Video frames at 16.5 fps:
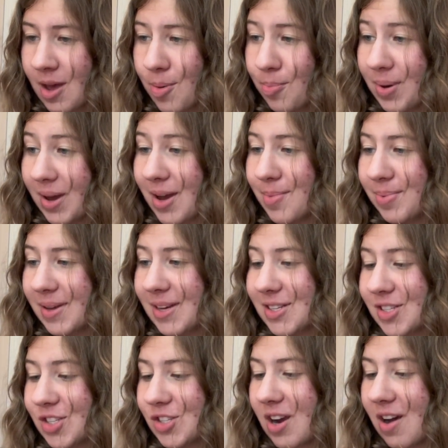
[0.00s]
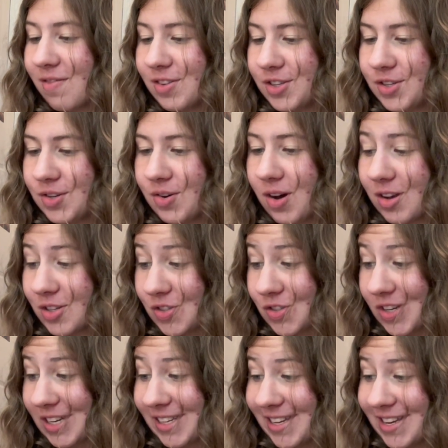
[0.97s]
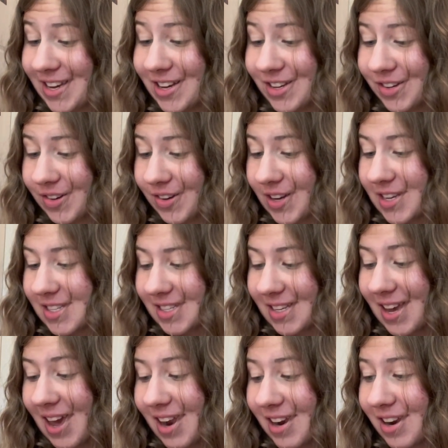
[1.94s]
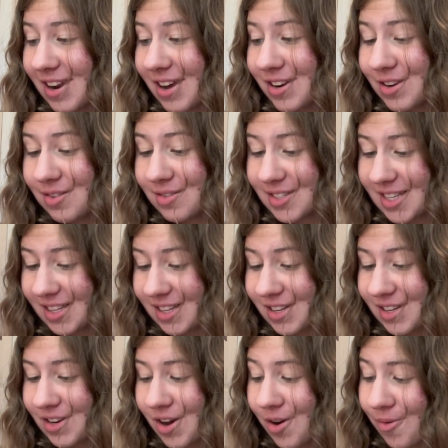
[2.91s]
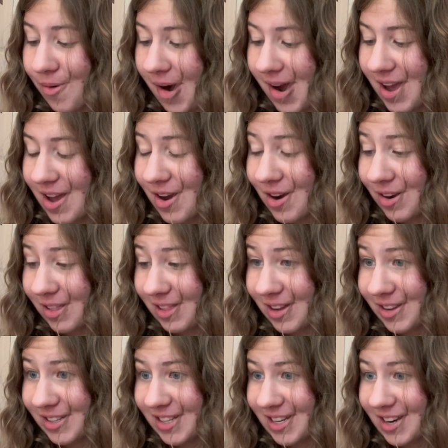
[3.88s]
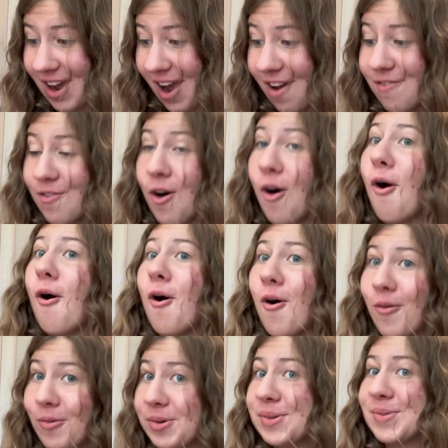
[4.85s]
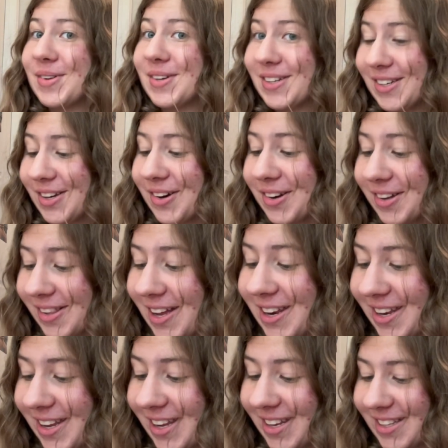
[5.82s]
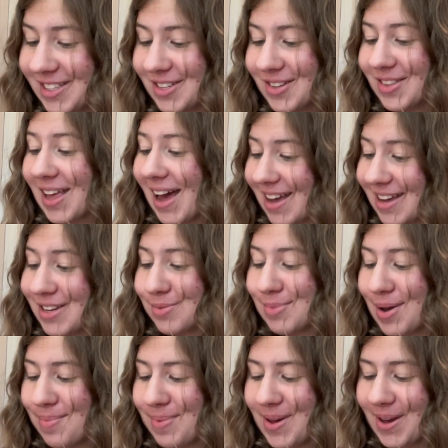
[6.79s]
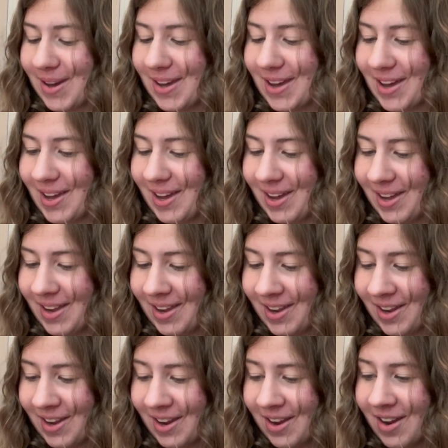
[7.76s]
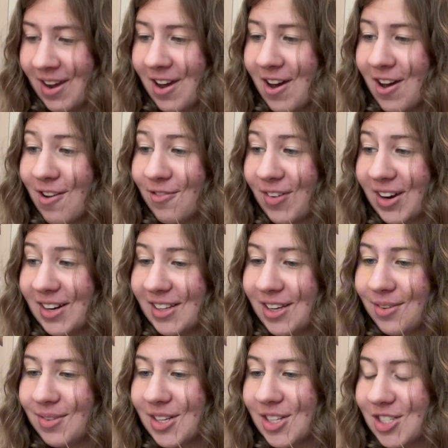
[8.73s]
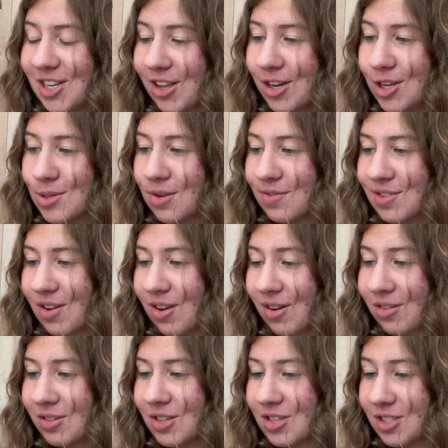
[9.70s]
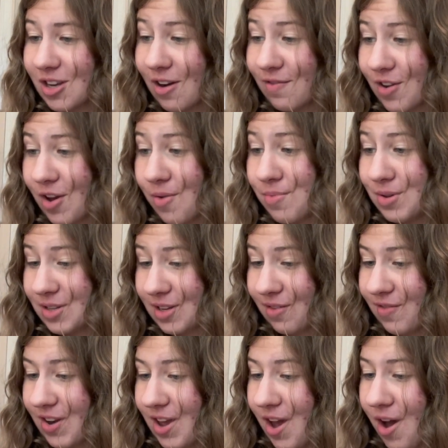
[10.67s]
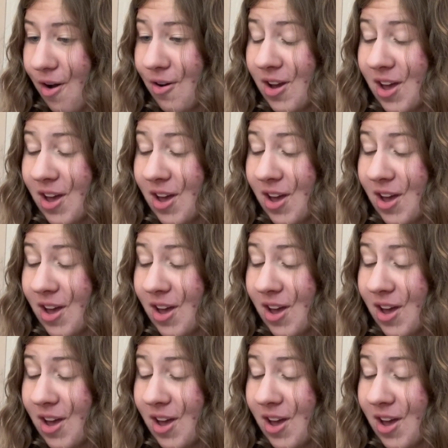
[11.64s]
Pick a place to travel to. Australia, Greece, Canada, New Zealand, Hawaii, or London. I've always wanted to go to London, so that is my pick. Finally, which Taylor Swift song deserved a music video?